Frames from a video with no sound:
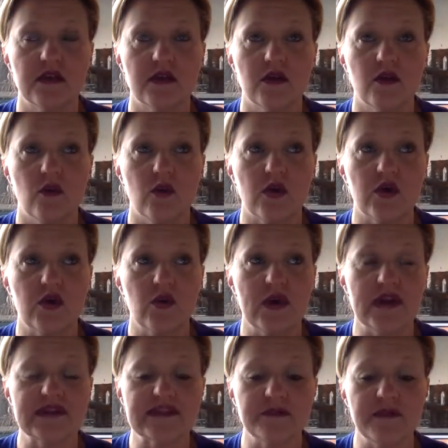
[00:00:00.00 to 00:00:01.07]
work when
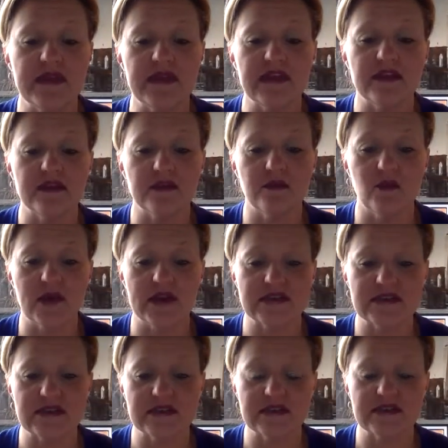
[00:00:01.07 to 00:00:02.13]
it's immediate, when it's
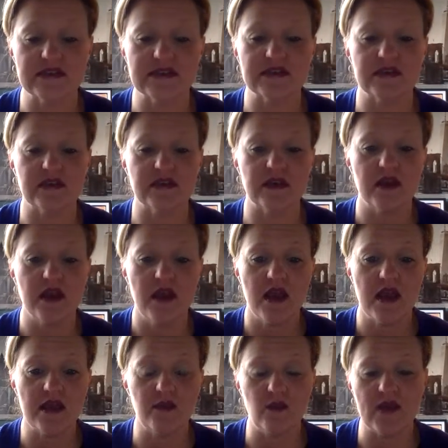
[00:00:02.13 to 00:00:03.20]
consistent,
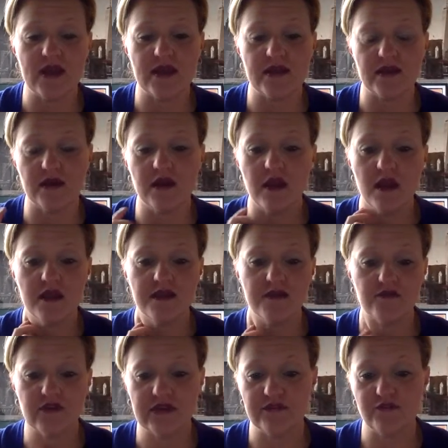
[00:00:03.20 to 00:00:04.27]
and when the
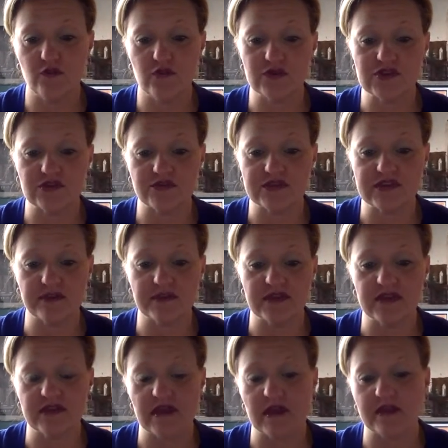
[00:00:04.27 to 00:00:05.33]
reinforcer is
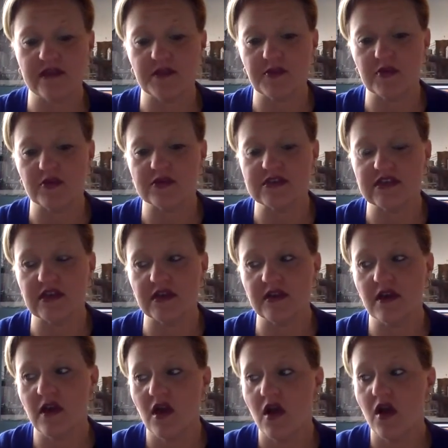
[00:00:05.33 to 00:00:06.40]
something that the person
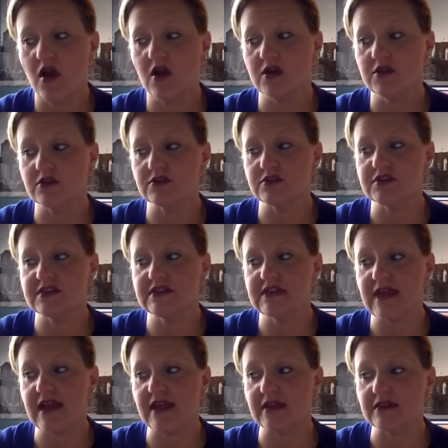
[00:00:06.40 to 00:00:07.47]

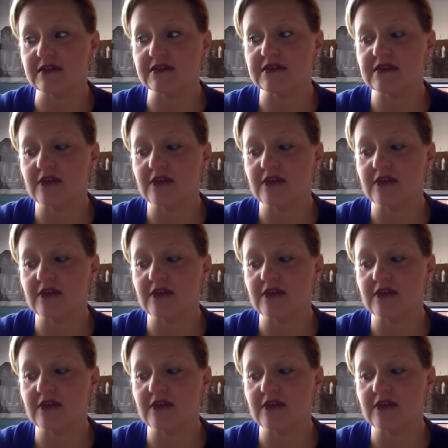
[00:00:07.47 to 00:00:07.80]
understands.